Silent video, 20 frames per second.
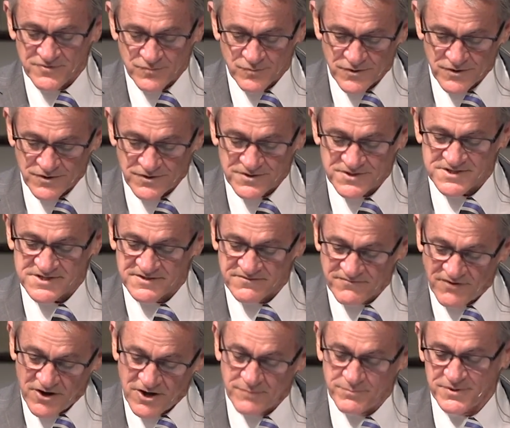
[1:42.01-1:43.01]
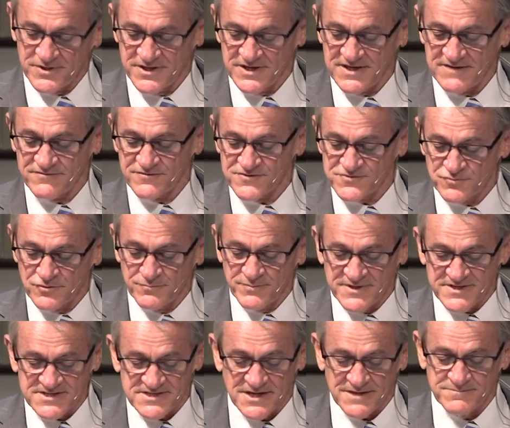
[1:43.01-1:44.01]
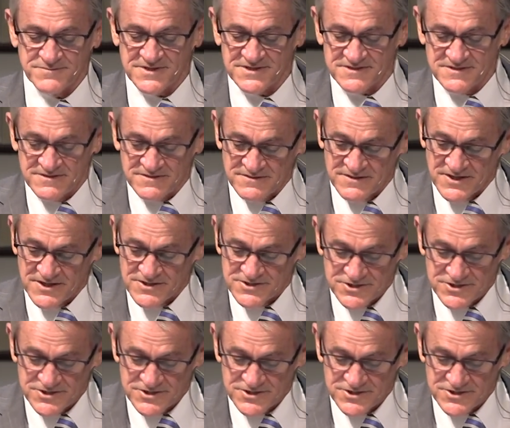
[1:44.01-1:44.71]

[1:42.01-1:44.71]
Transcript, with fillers: works of all believers will be subject to,